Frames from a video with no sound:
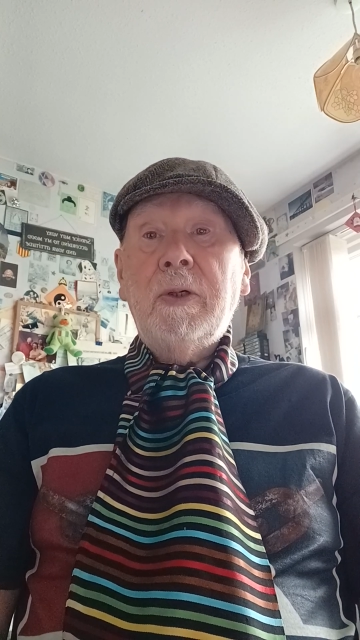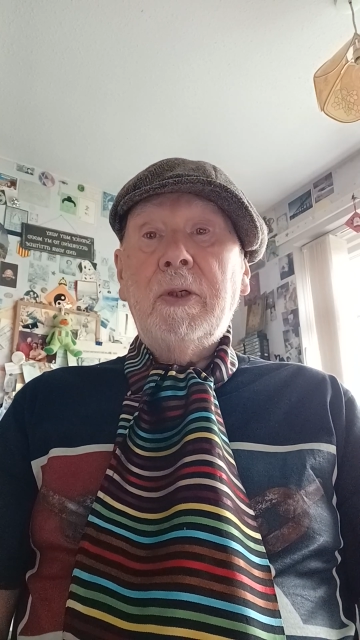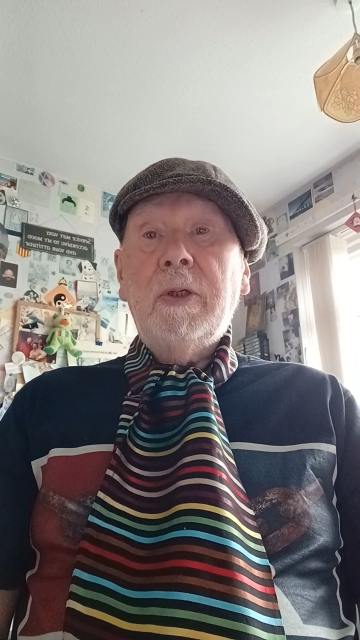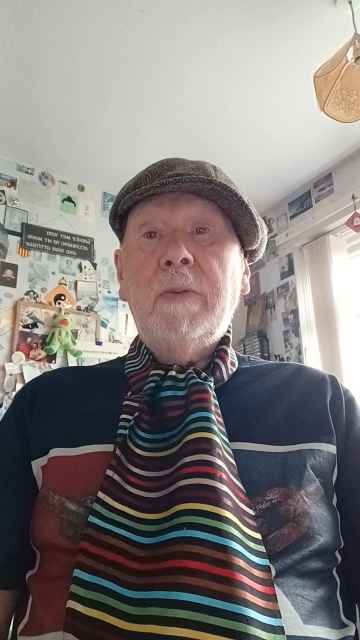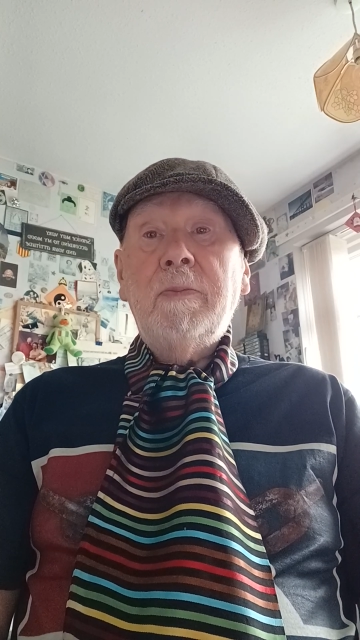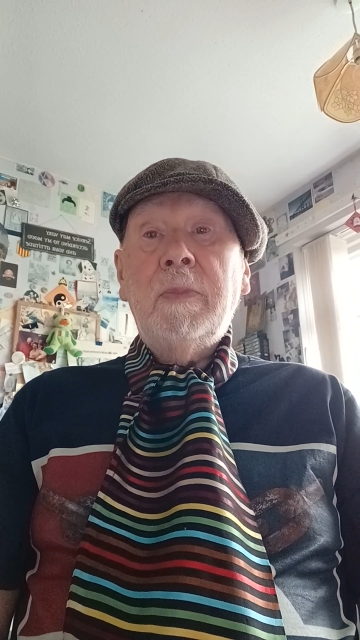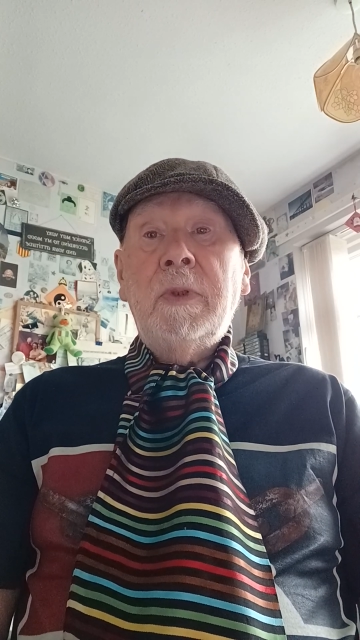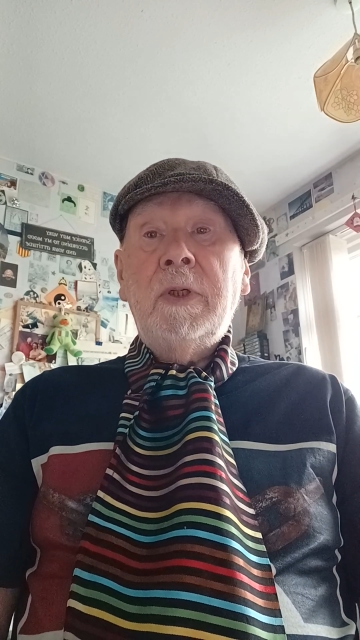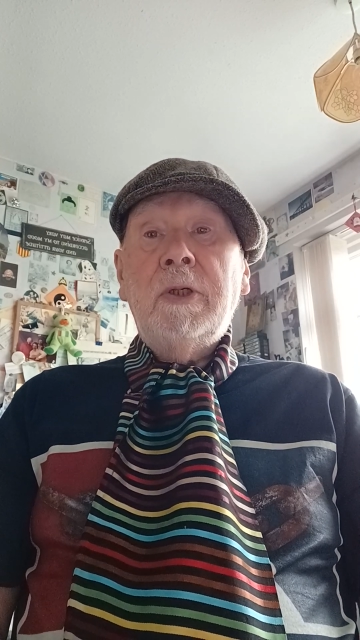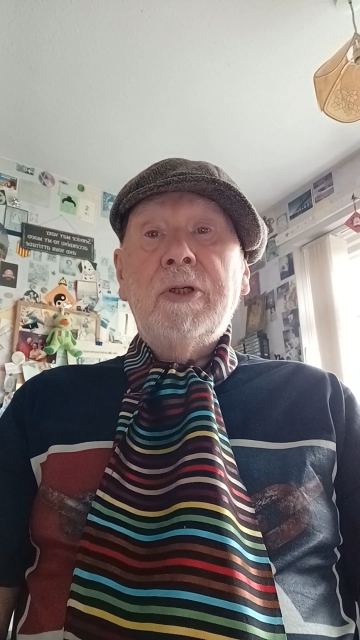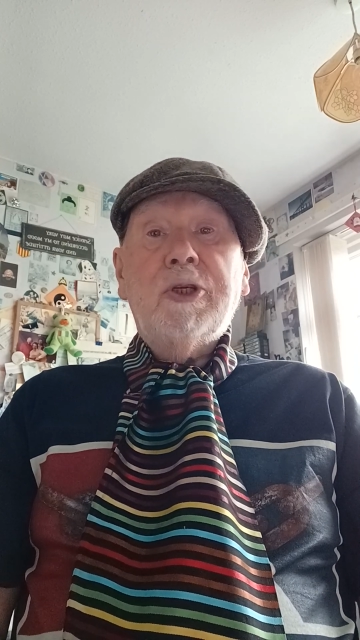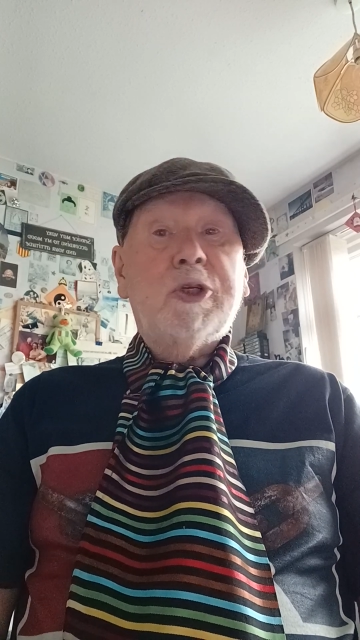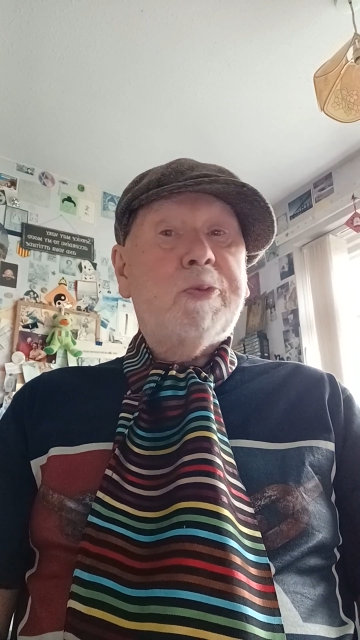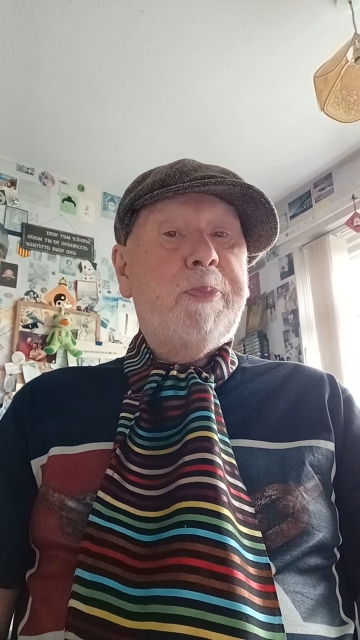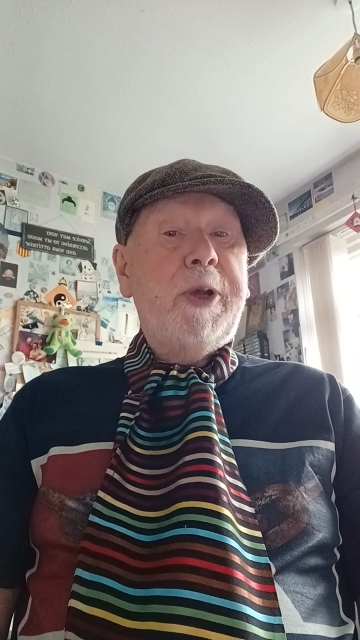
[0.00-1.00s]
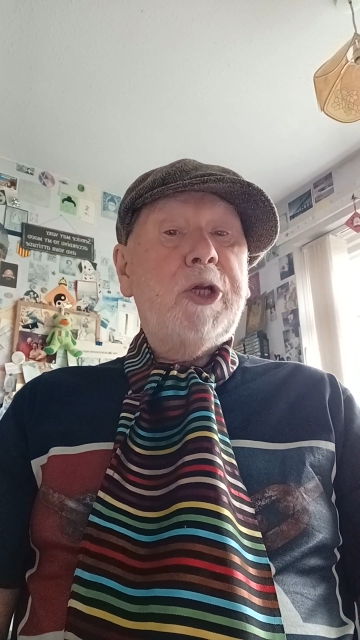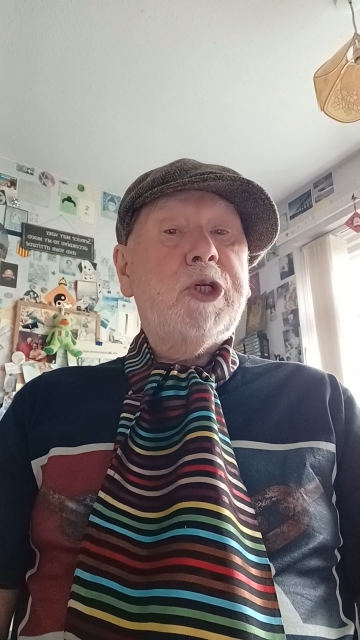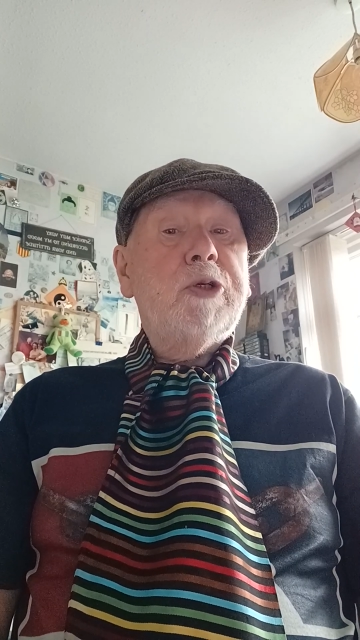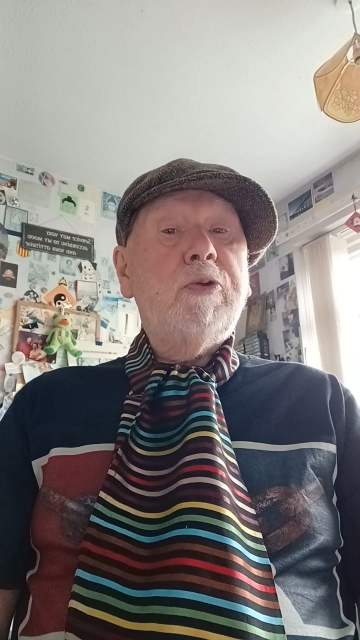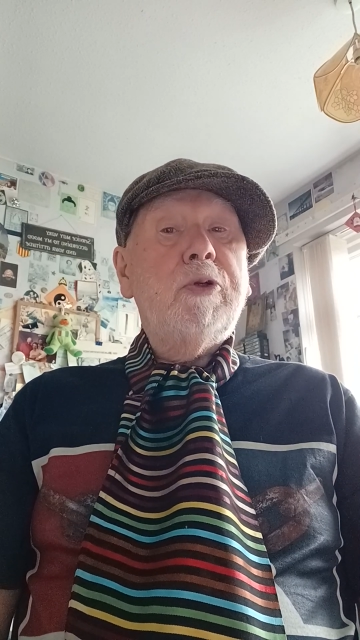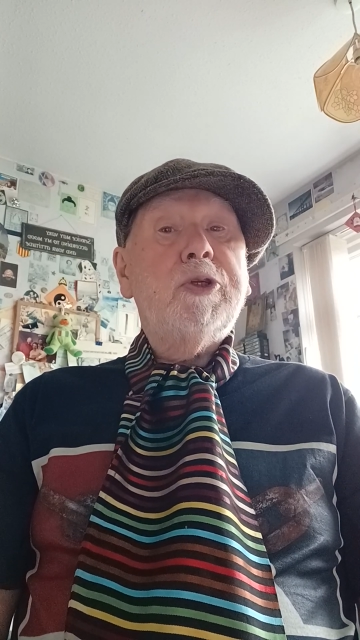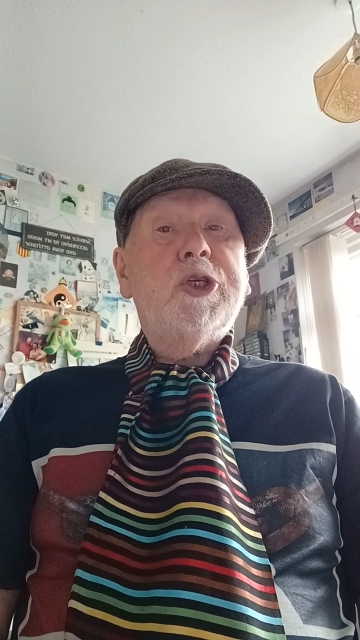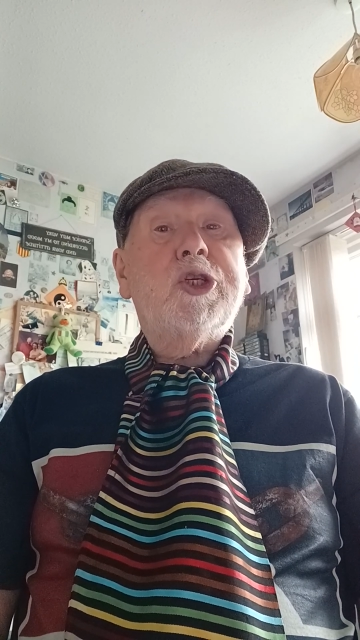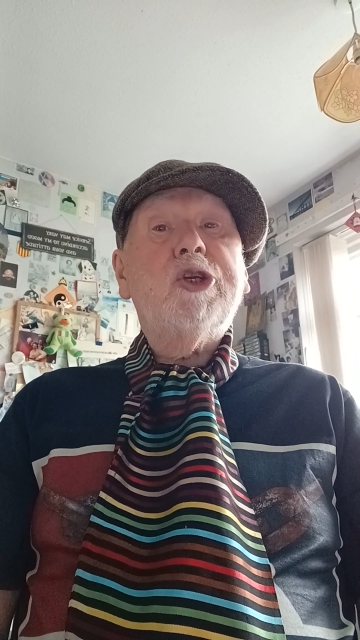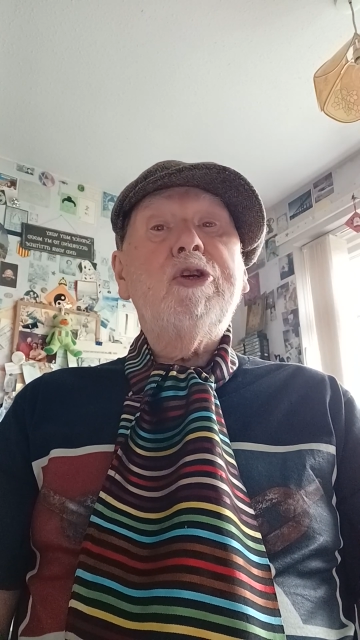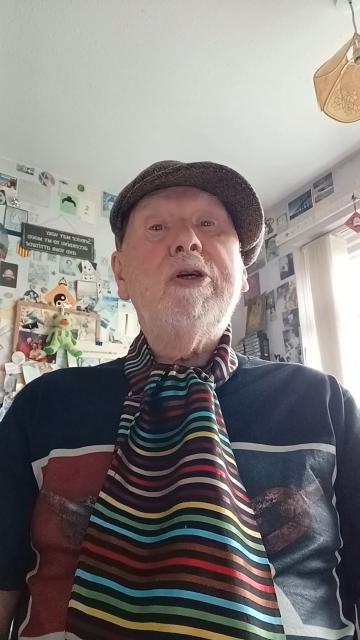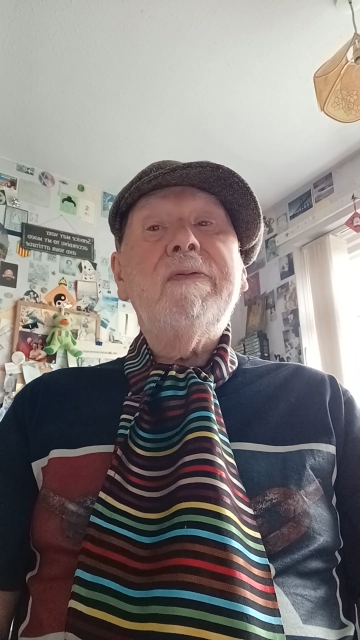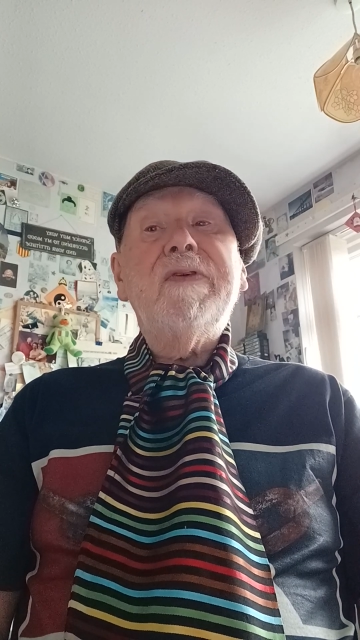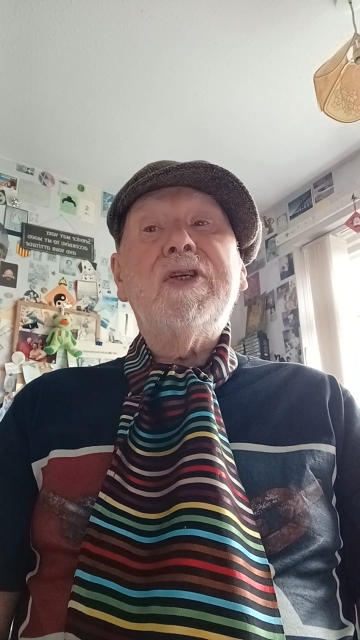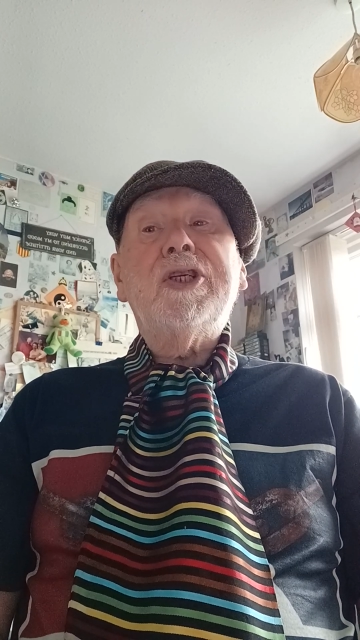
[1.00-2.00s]
um, special
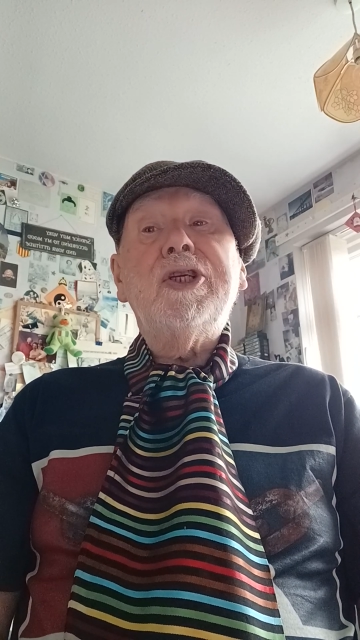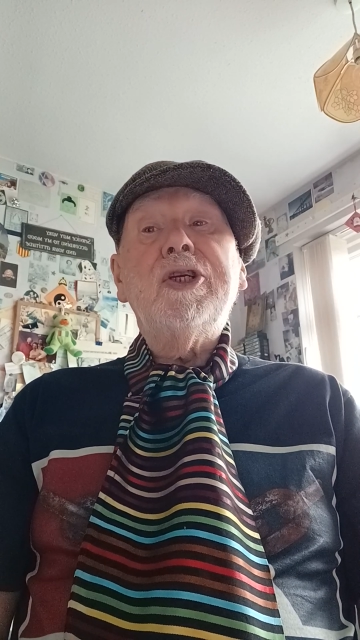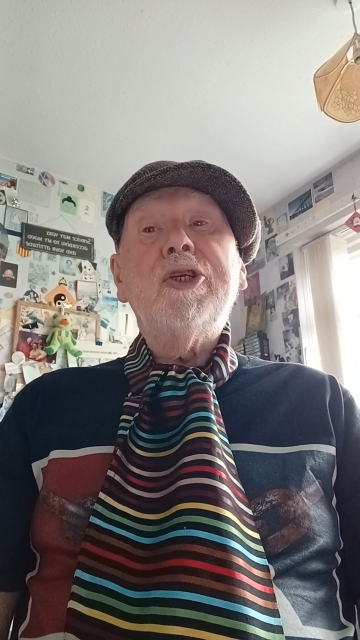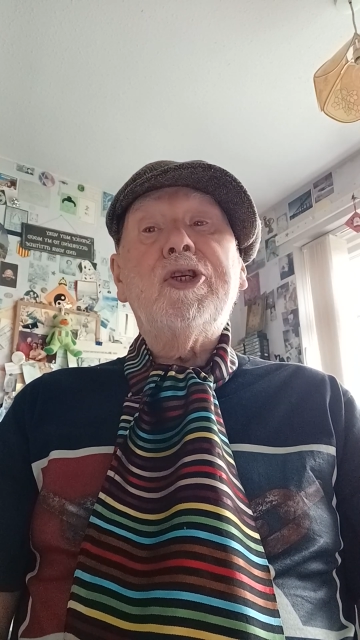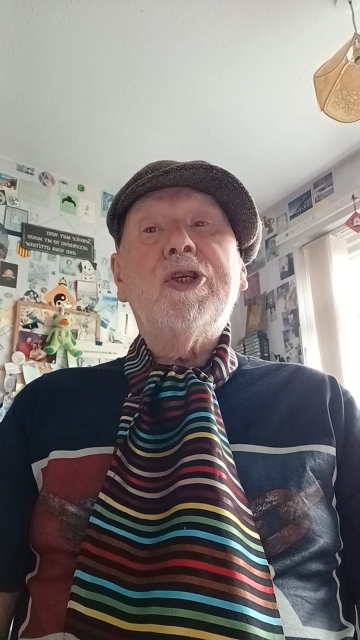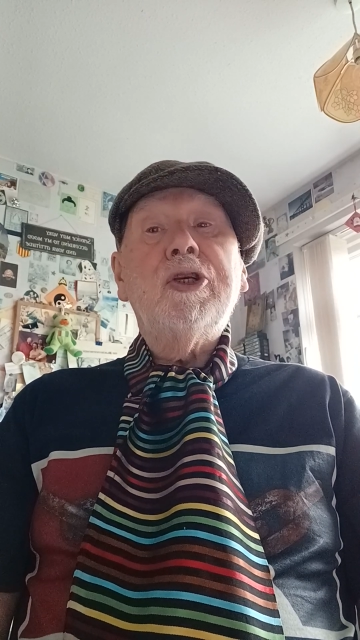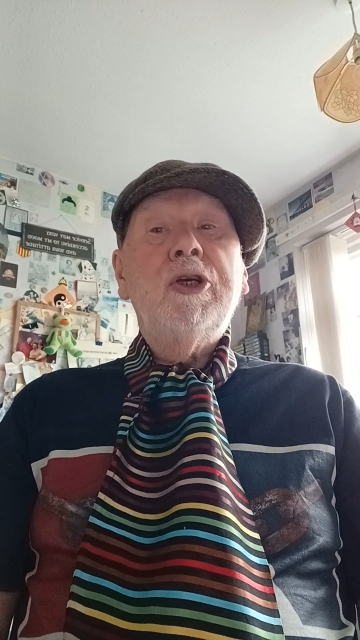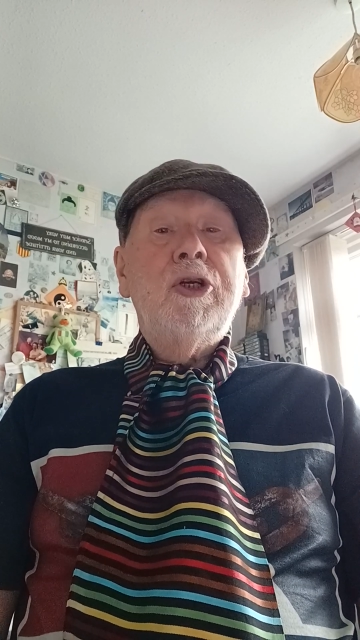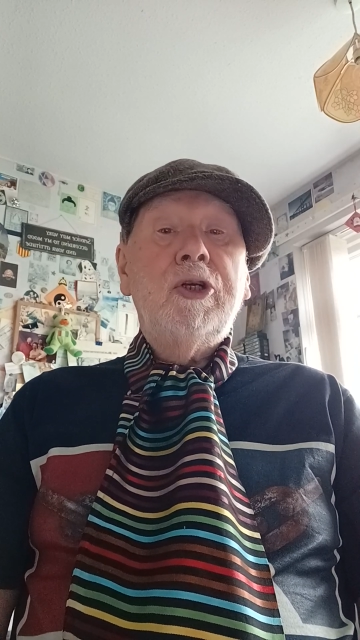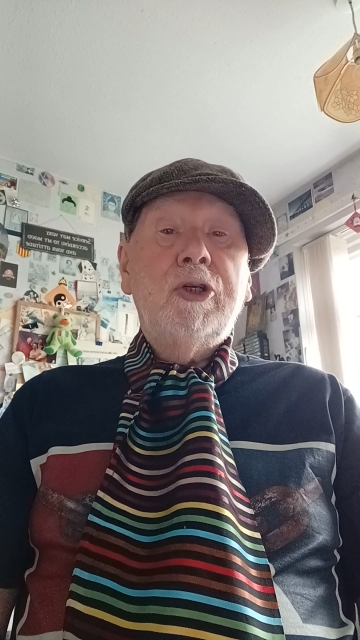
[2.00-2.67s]
services